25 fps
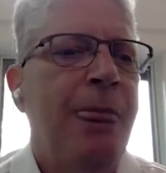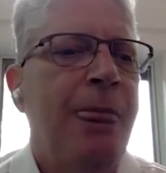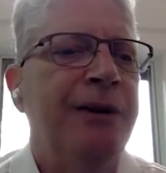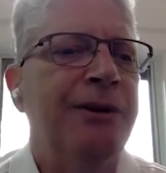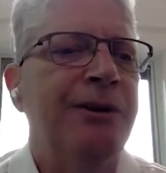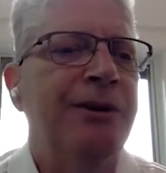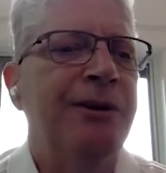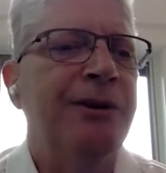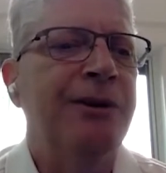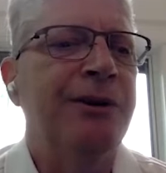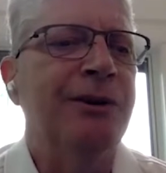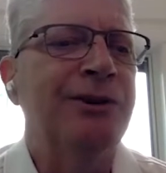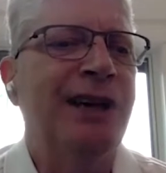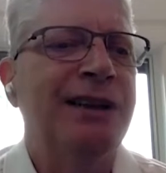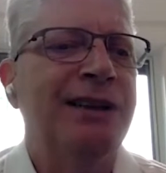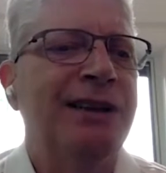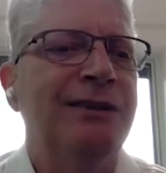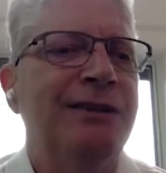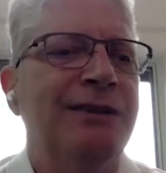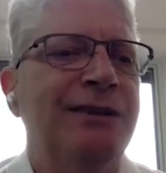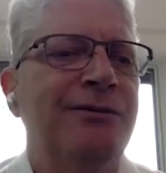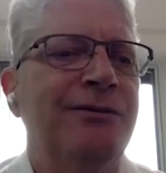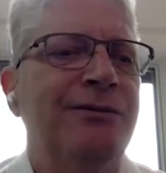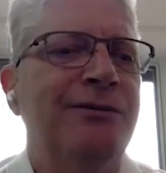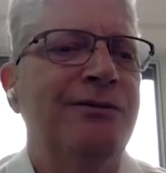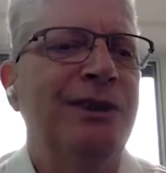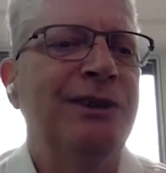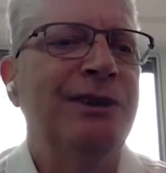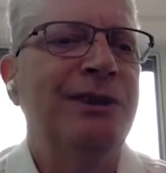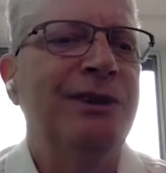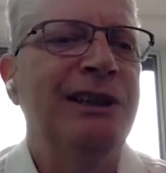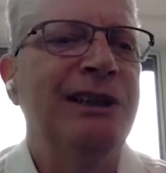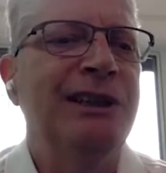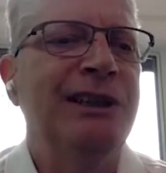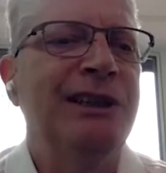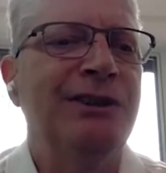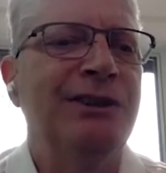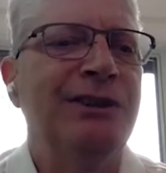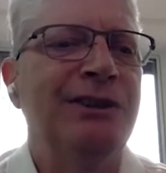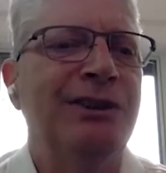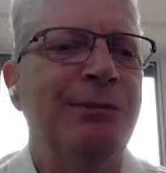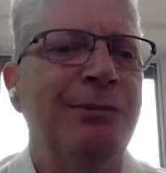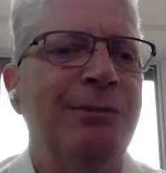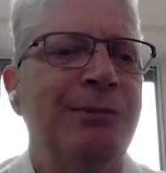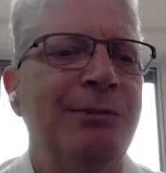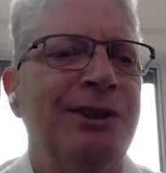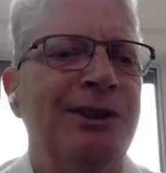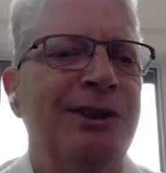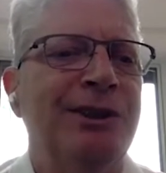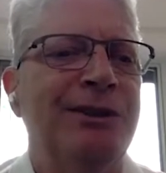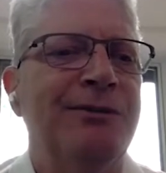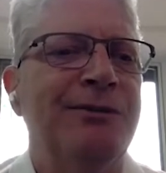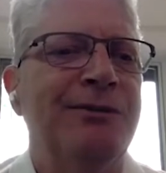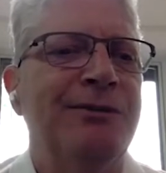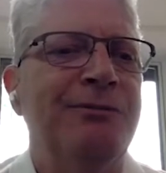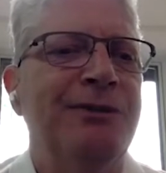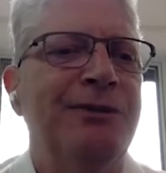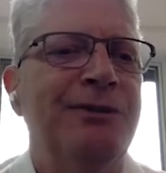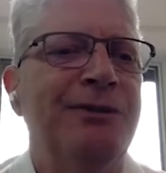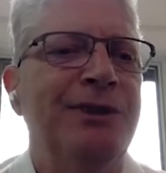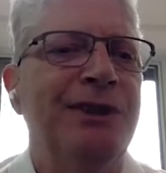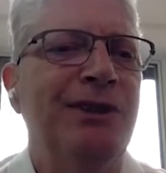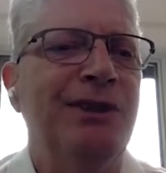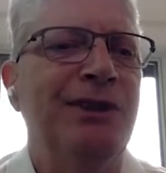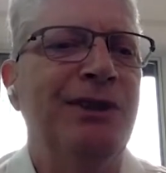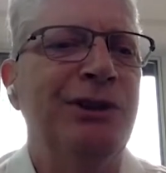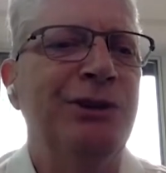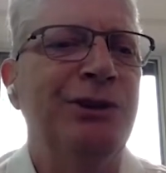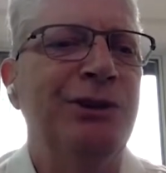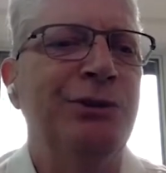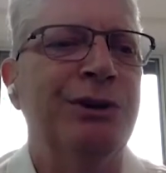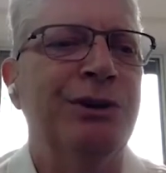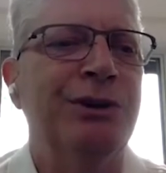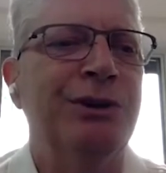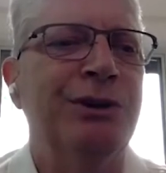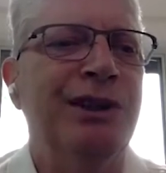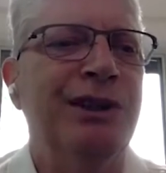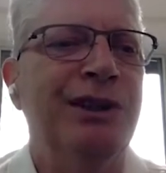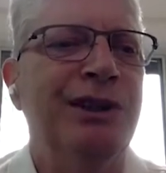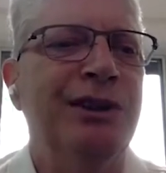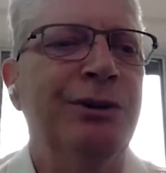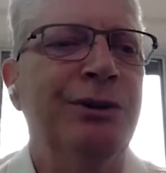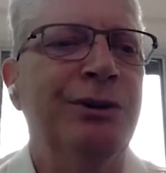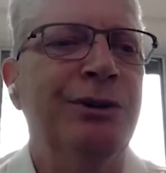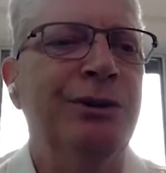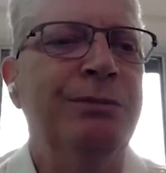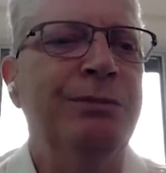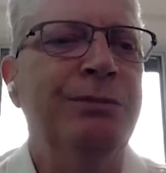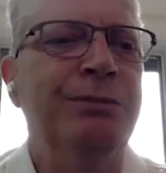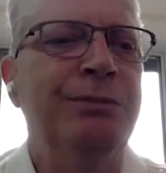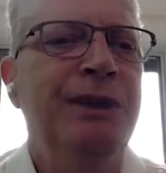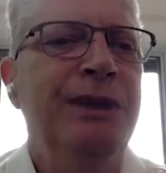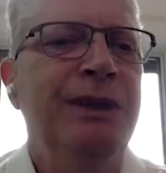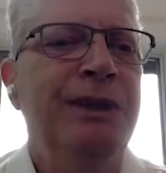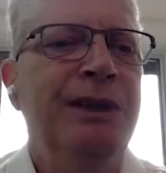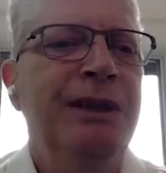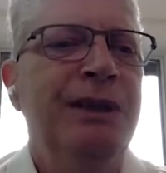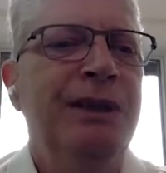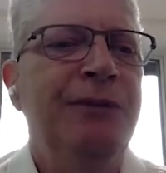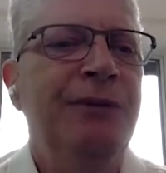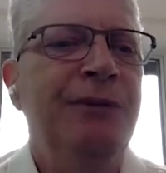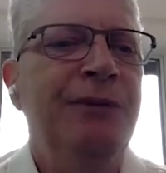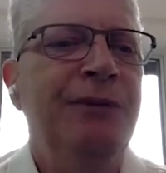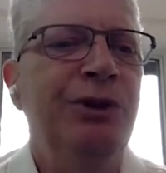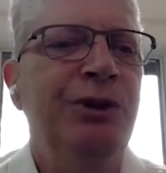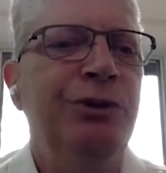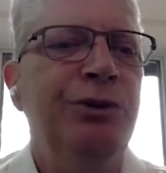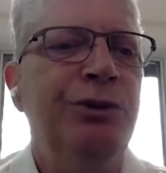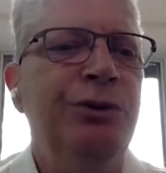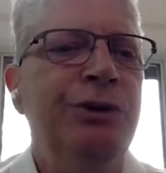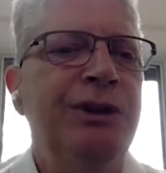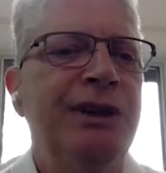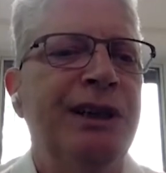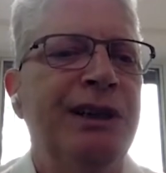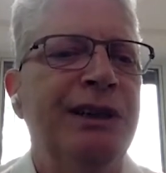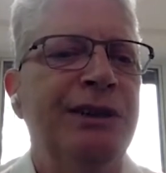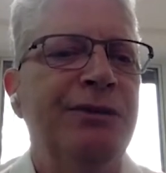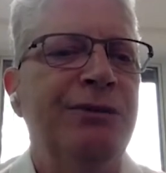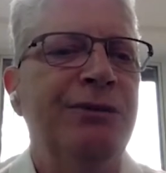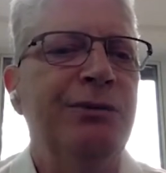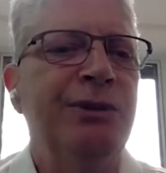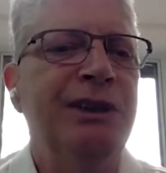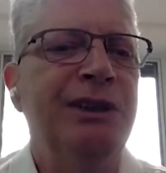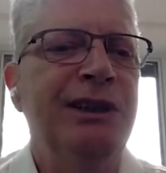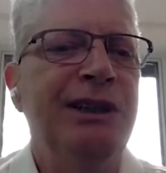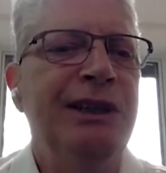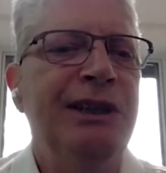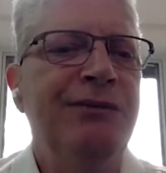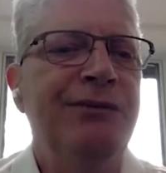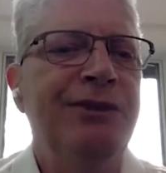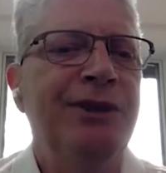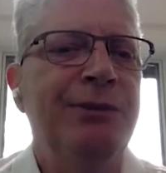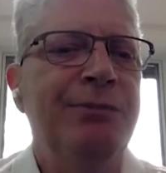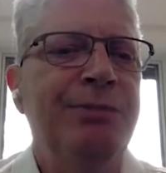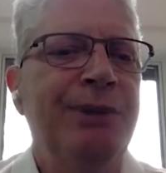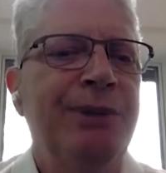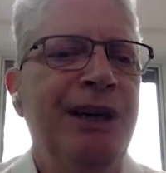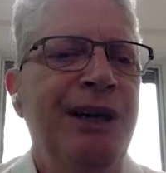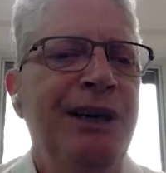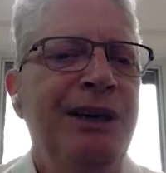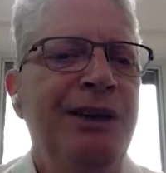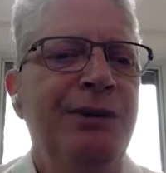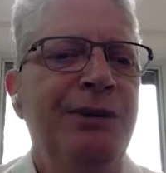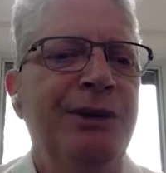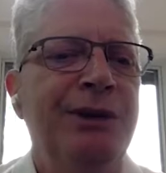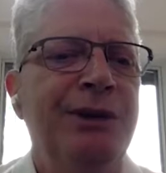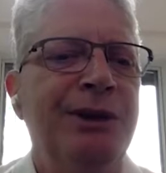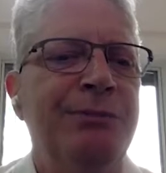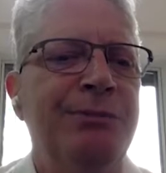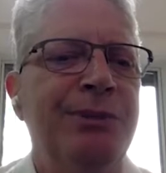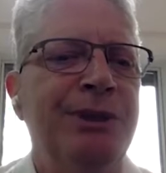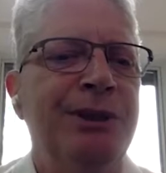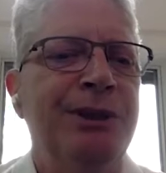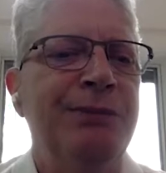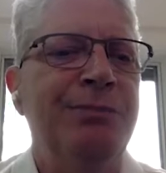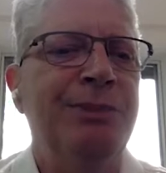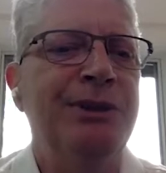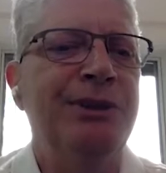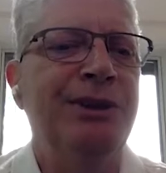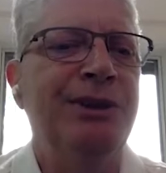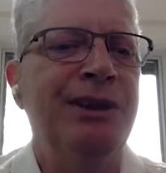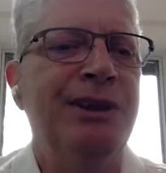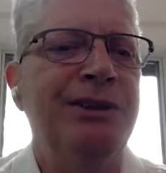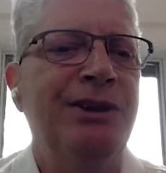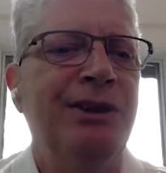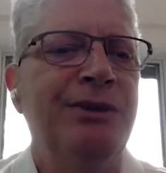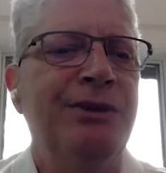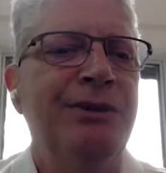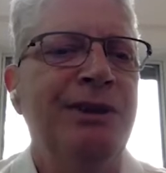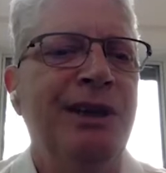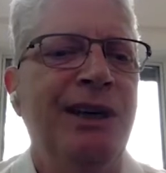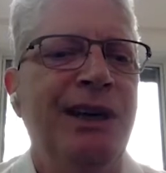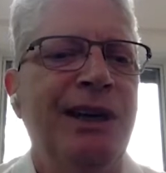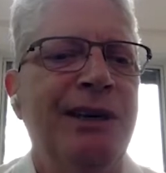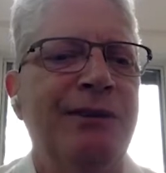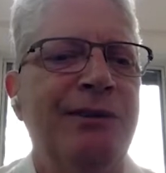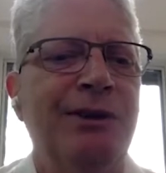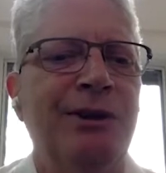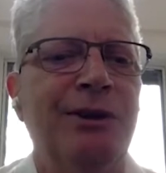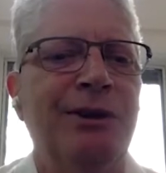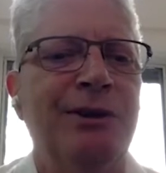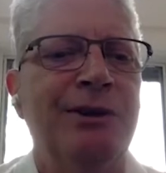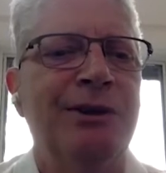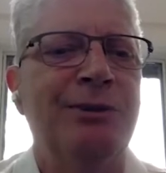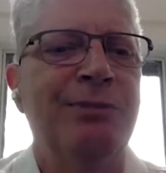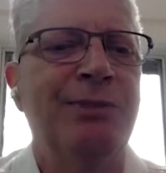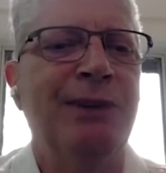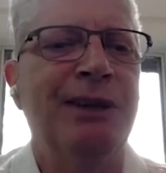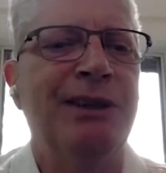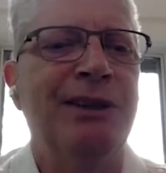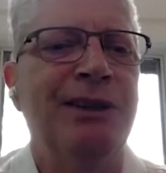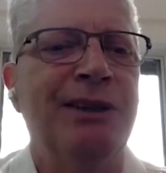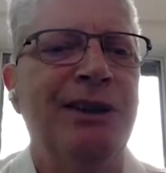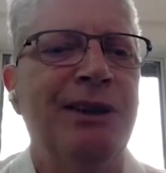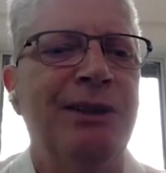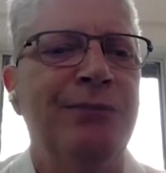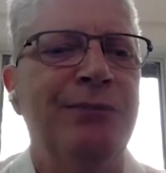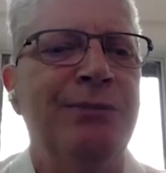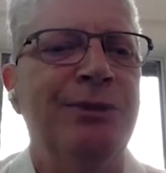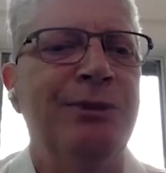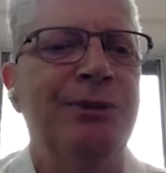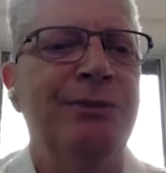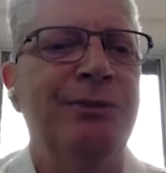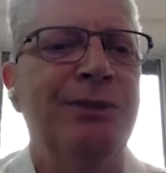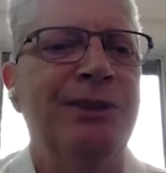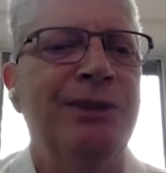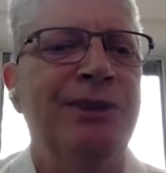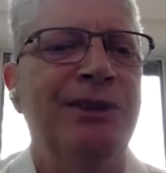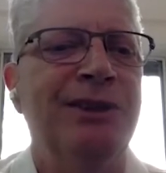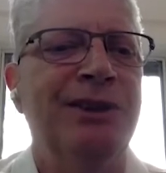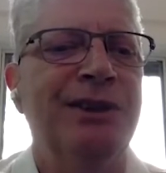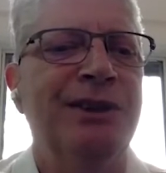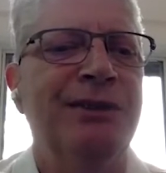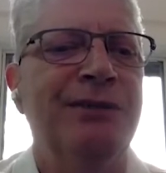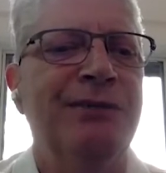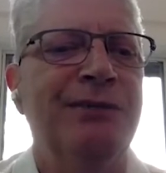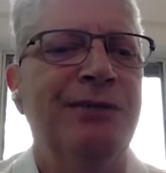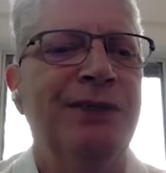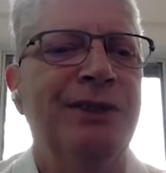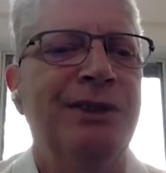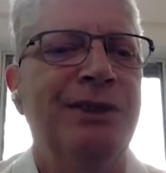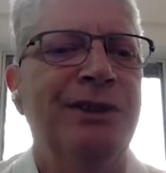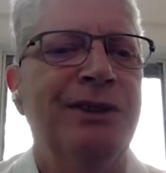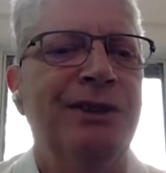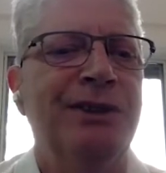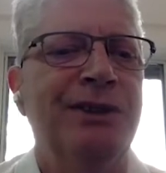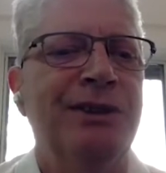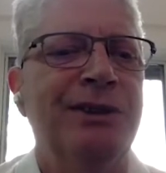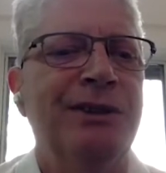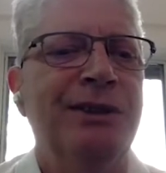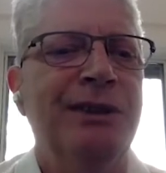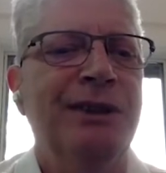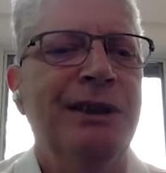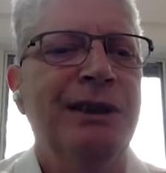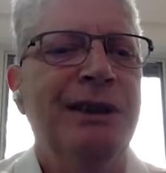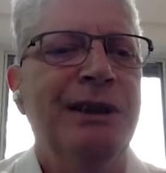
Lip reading: there's a fairly large subset of individuals in whom you can relieve their pain quite a bit, but they don't have corresponding improvements in function.